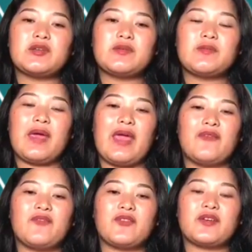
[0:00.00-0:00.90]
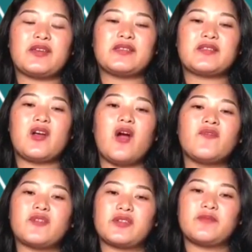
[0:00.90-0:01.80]
Behavior is
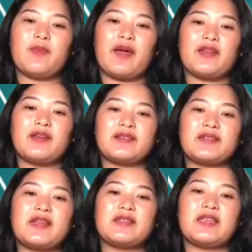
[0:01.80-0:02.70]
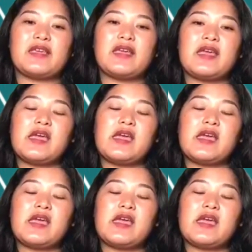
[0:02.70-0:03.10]
governed by the setting